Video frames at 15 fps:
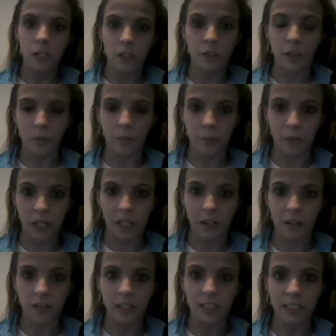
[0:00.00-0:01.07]
Dope in my
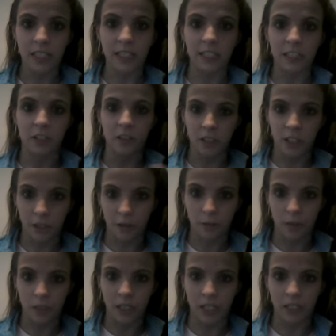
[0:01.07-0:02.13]
area is considered
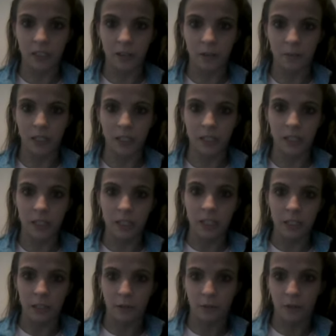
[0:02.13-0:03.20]
heroin. I know in
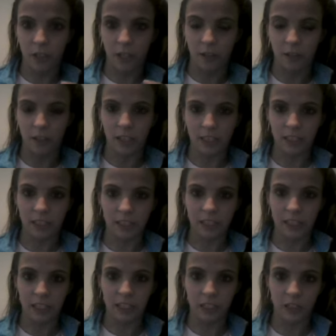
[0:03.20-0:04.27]
different areas it's
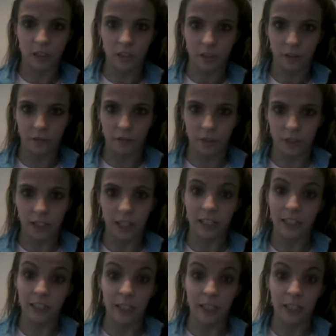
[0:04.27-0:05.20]
considered different things.